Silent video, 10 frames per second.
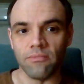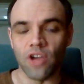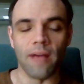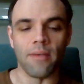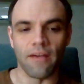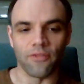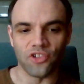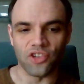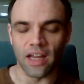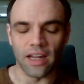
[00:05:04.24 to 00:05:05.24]
job
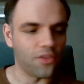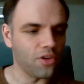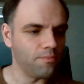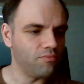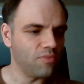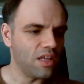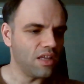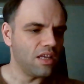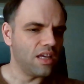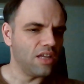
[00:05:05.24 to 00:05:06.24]
offers yet either,
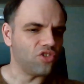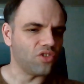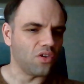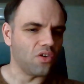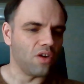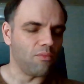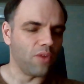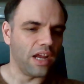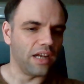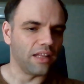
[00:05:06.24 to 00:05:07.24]
so I'm
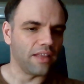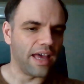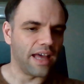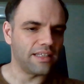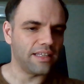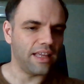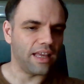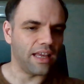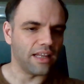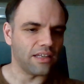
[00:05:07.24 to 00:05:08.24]
waiting on that.
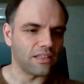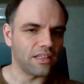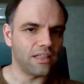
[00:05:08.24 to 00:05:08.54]
And